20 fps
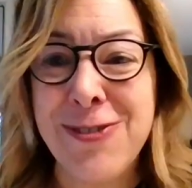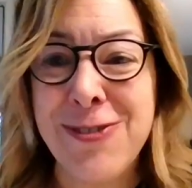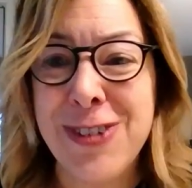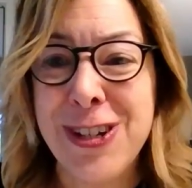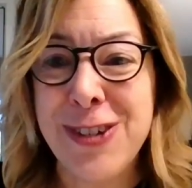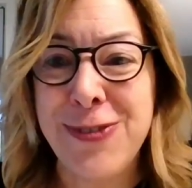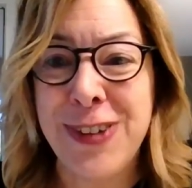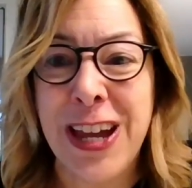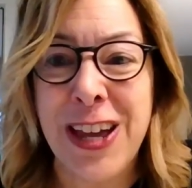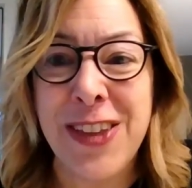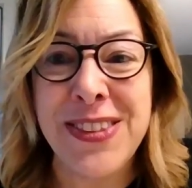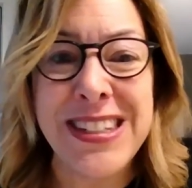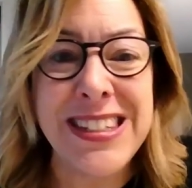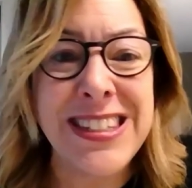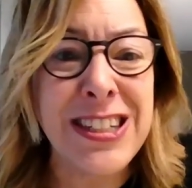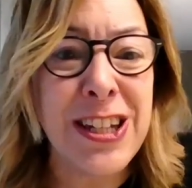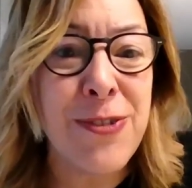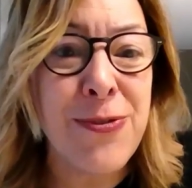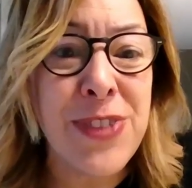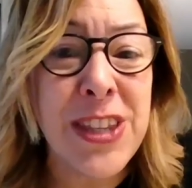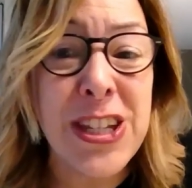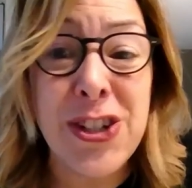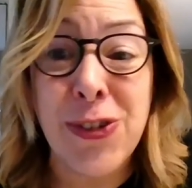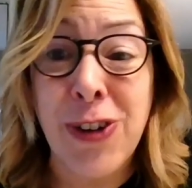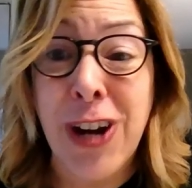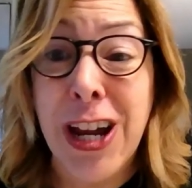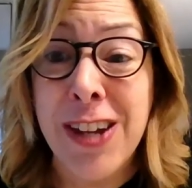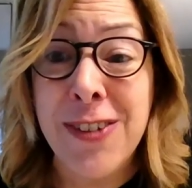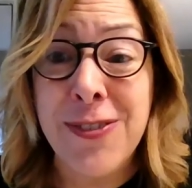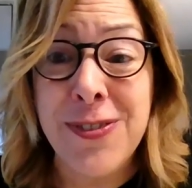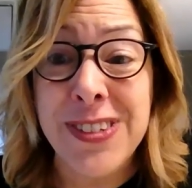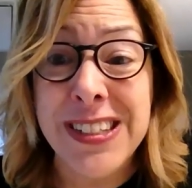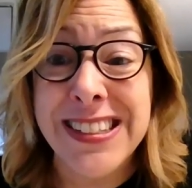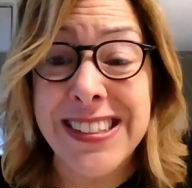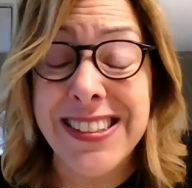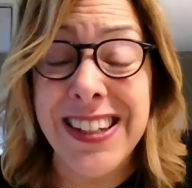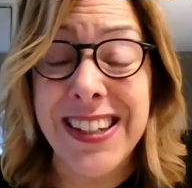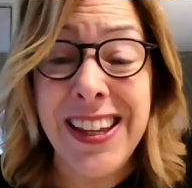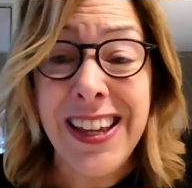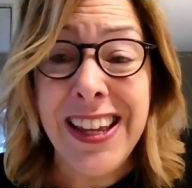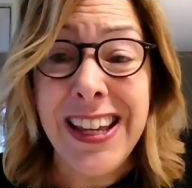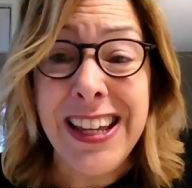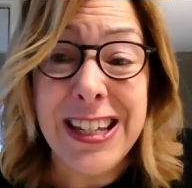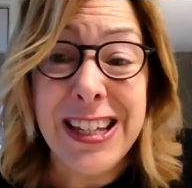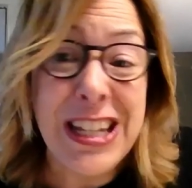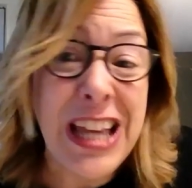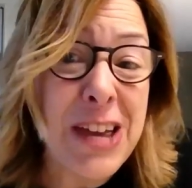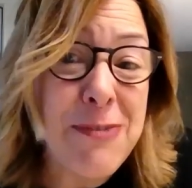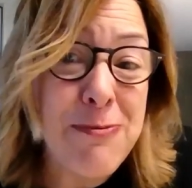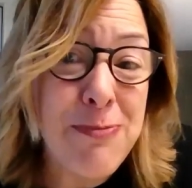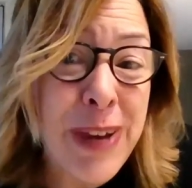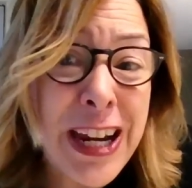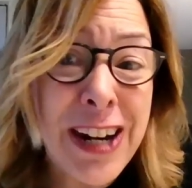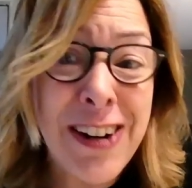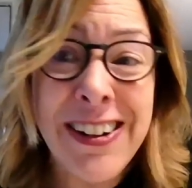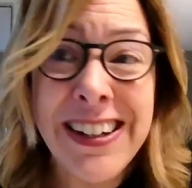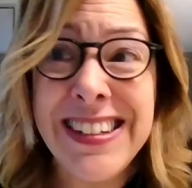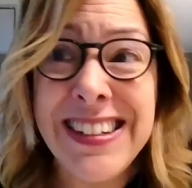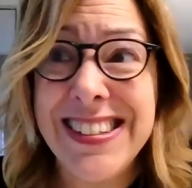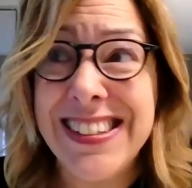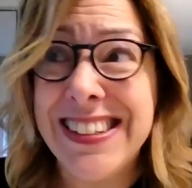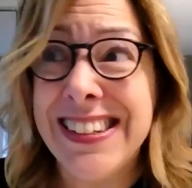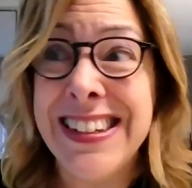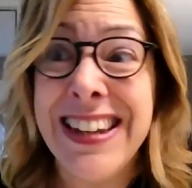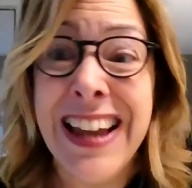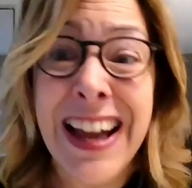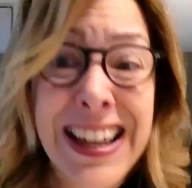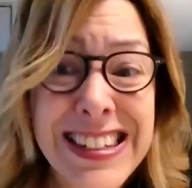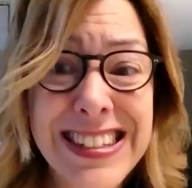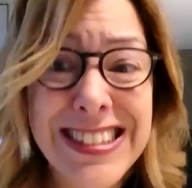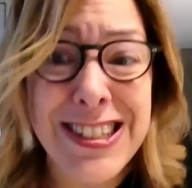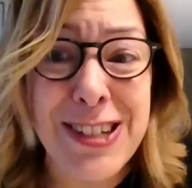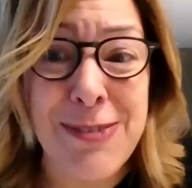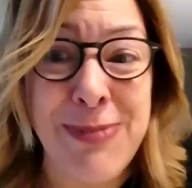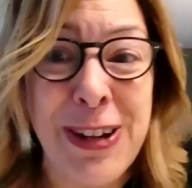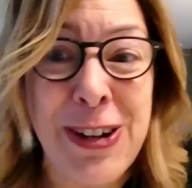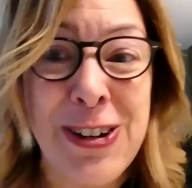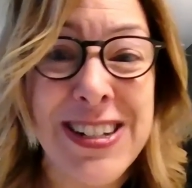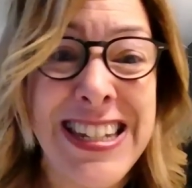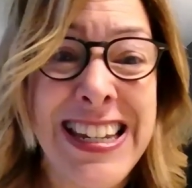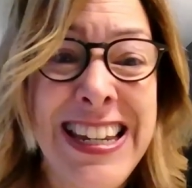We found that stuff that drives us parents nuts about